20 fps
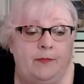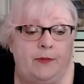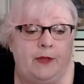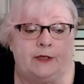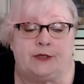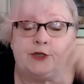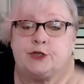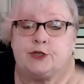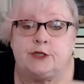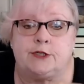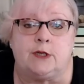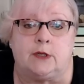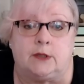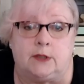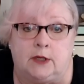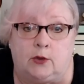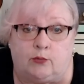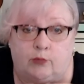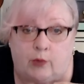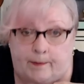It's just a
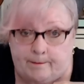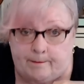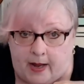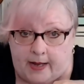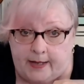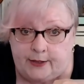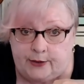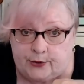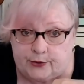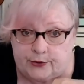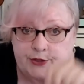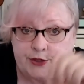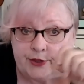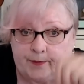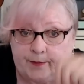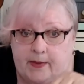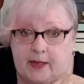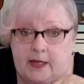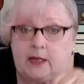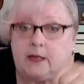little reminder to
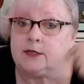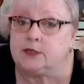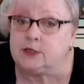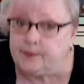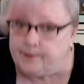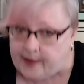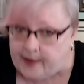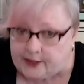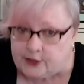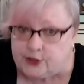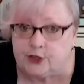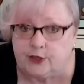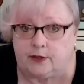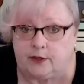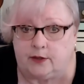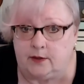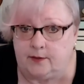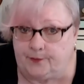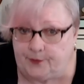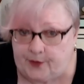me to mention
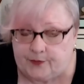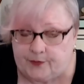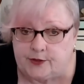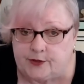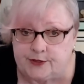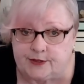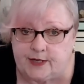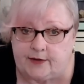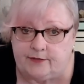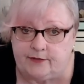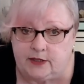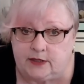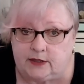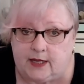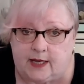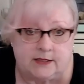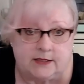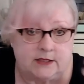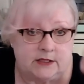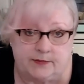that they're safety
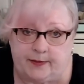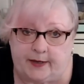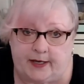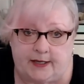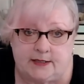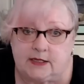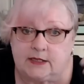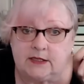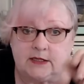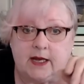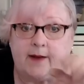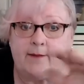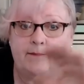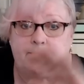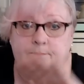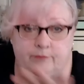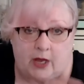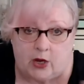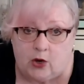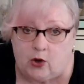glasses, but as I say,
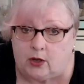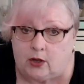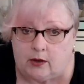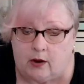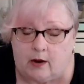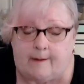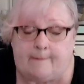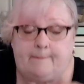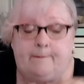they all are.